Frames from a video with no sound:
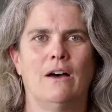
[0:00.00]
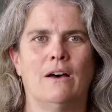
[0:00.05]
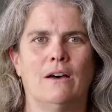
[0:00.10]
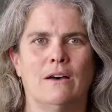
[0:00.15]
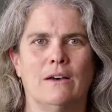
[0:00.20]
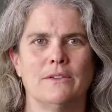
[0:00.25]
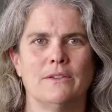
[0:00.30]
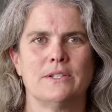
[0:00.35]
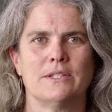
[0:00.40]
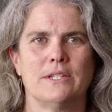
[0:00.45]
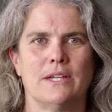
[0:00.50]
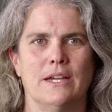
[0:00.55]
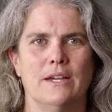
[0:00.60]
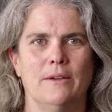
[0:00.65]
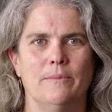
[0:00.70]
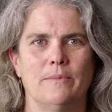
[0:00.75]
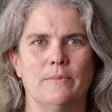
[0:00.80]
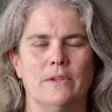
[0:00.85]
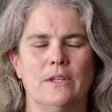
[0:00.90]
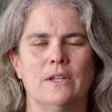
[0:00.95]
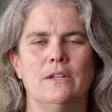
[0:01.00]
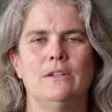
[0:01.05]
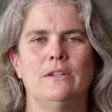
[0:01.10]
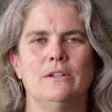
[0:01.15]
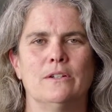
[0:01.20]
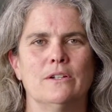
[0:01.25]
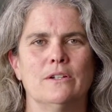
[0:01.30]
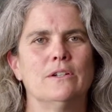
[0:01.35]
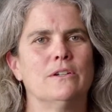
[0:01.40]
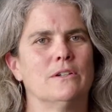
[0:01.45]
all the time.
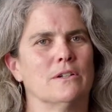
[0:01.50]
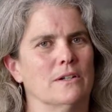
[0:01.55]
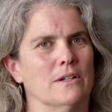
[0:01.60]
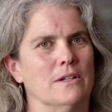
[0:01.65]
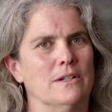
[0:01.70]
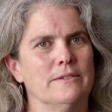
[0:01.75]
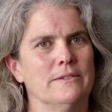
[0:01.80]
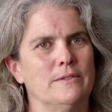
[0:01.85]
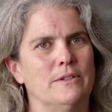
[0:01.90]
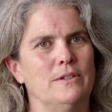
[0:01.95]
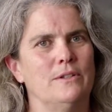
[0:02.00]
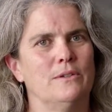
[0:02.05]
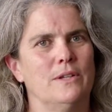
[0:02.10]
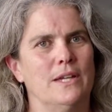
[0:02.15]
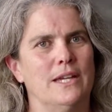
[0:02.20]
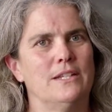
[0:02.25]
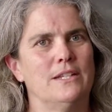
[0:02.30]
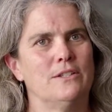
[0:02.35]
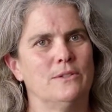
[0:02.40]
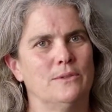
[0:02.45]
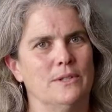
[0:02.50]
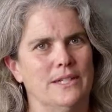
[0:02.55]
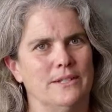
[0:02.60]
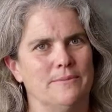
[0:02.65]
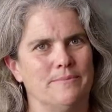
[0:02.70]
You're a girl, you can't do